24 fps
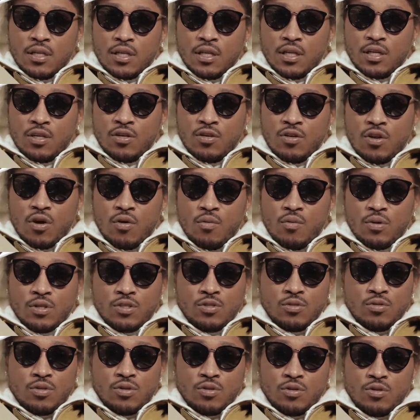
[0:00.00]
And you know what
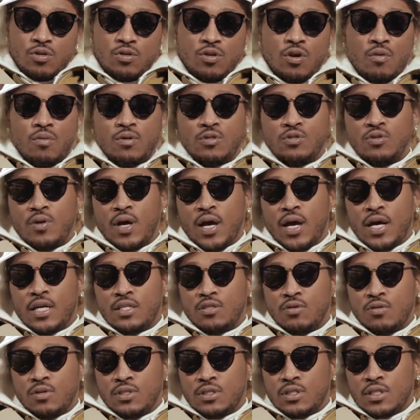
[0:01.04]
you do. You know what you add
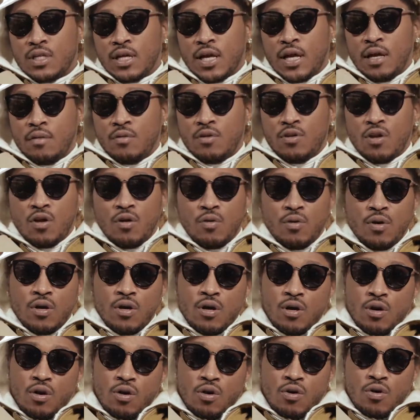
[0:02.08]
towards the game. You know
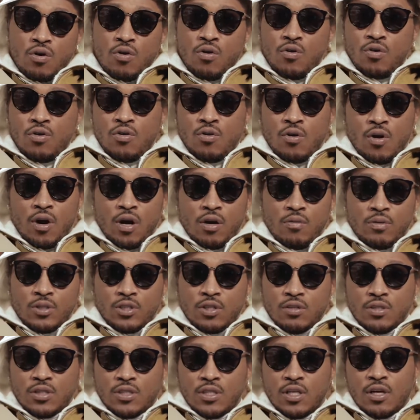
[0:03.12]
who you are with
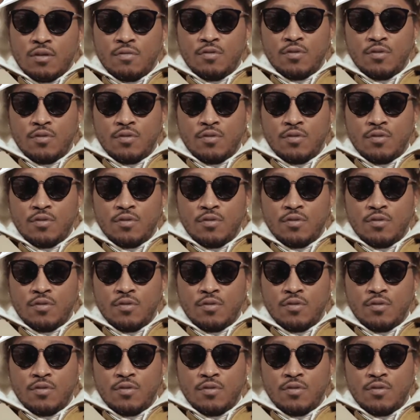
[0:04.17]
yourself.